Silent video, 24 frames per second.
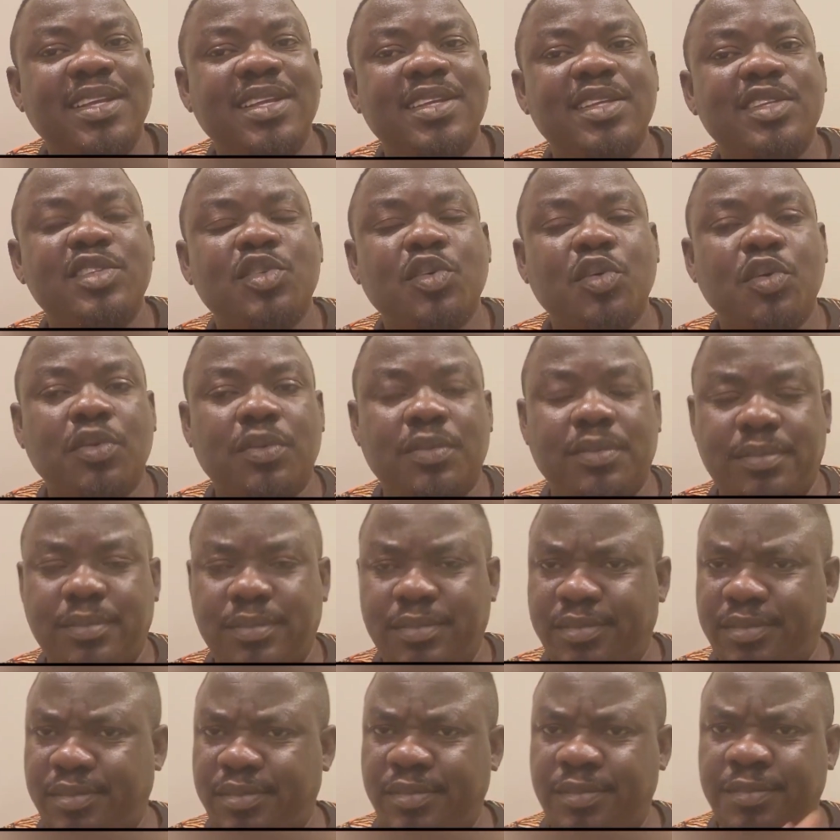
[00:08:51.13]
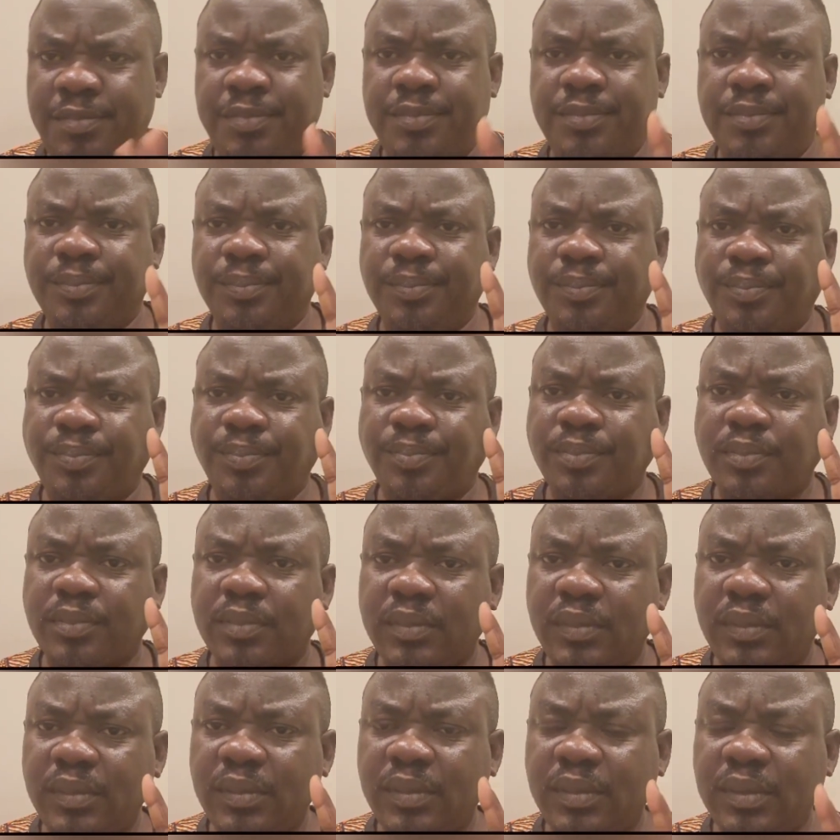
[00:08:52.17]
So,
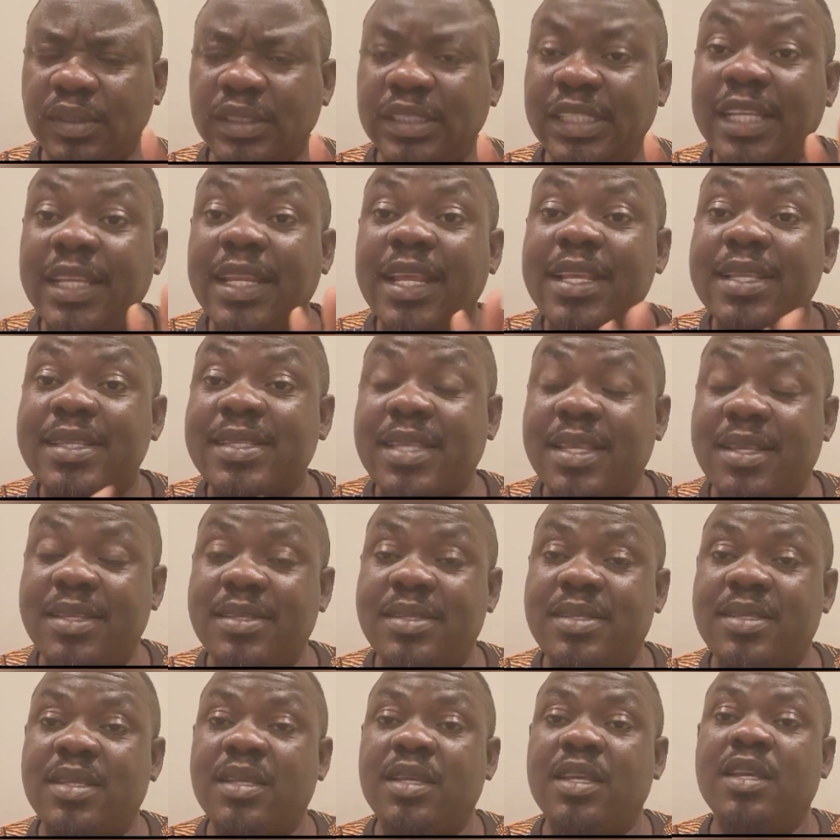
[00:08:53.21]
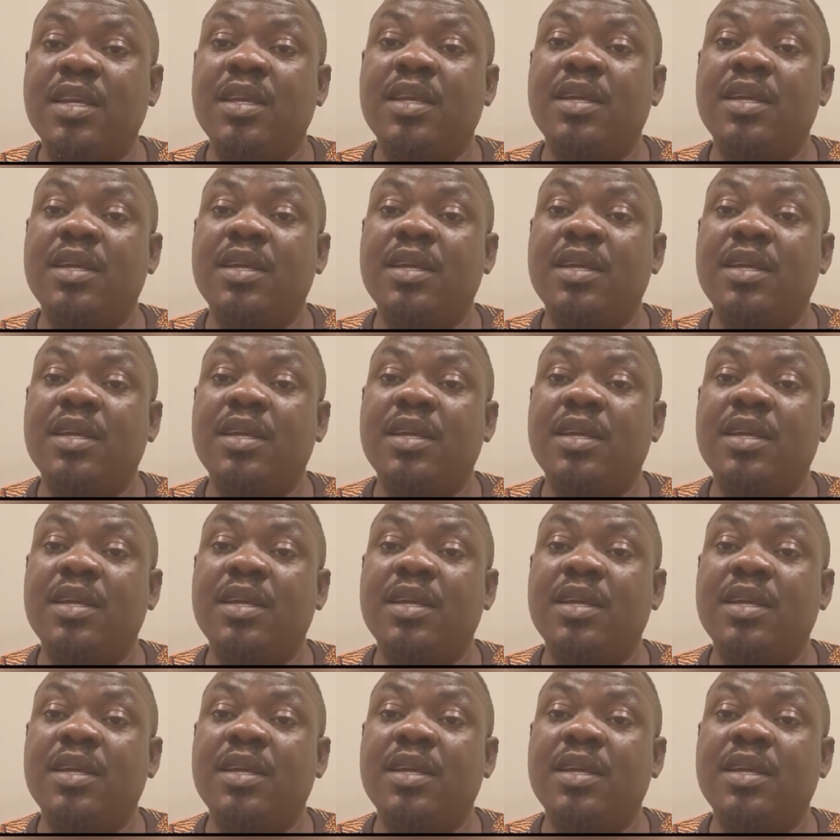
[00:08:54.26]
in essence,